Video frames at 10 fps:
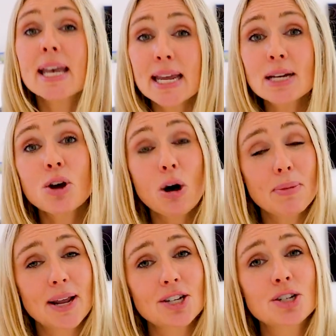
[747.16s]
in
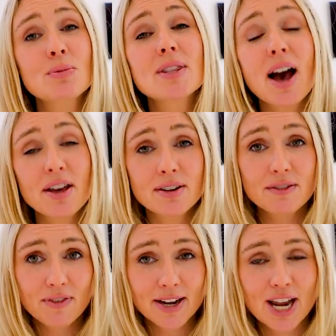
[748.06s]
combination with
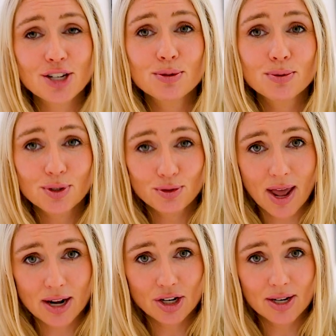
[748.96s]
other financial
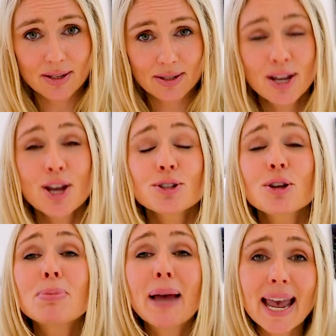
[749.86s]
strategies.
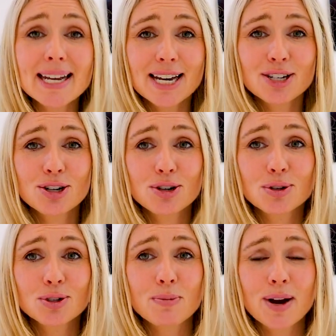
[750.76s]
So pay attention to
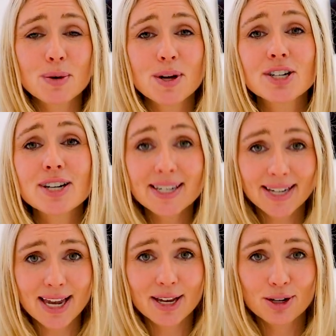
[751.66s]
your superannuation and
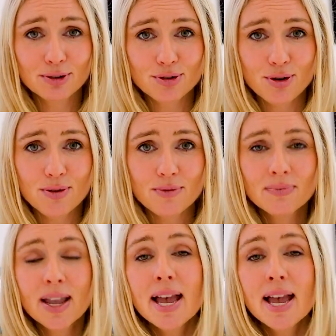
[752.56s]
take control.